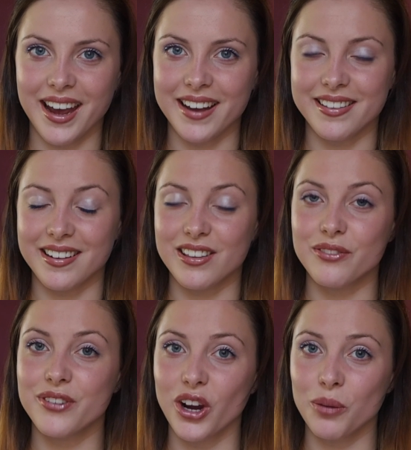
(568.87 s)
As it's a
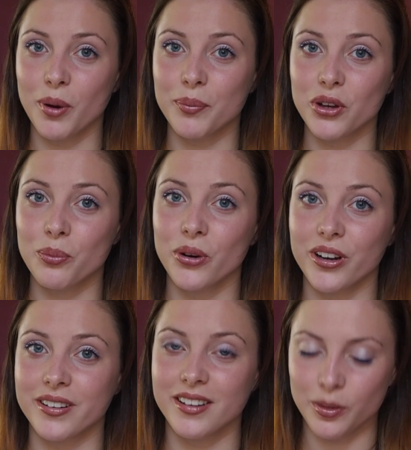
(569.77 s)
very popular
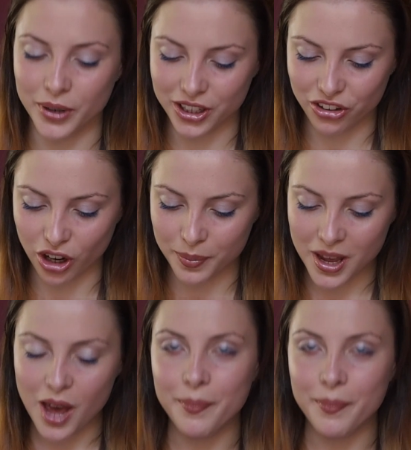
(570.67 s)
product at the Body Shop,